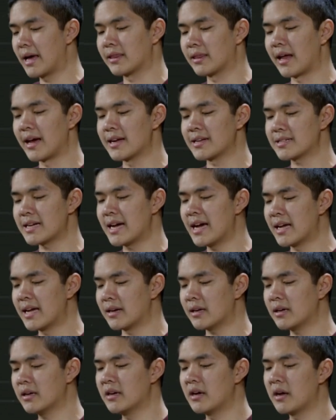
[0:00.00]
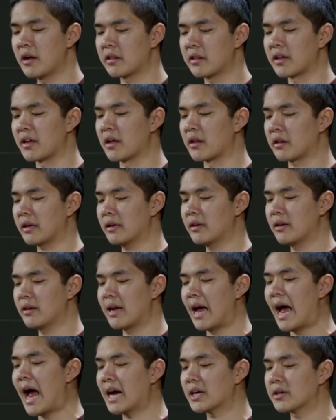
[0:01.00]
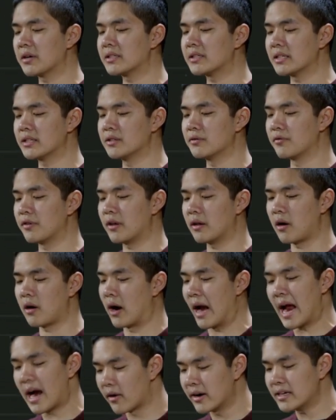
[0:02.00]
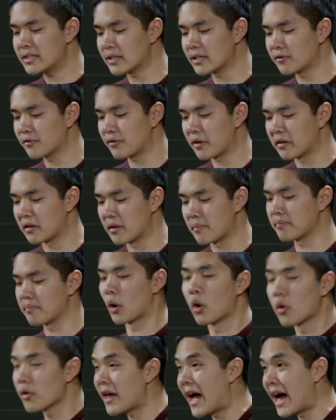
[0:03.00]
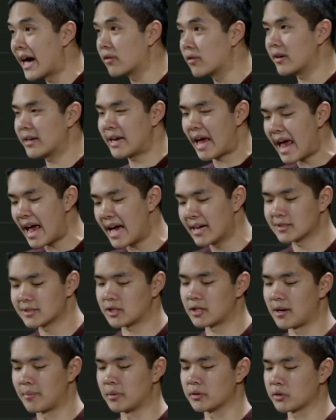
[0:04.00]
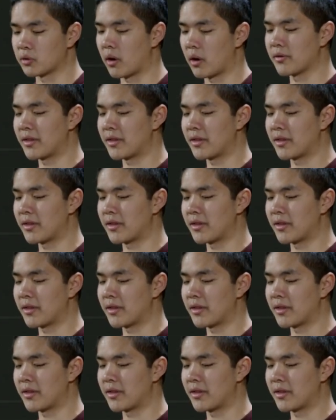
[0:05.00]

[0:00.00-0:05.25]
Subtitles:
line 10 says Harry didn't visit both Hagrid and Dumbledore,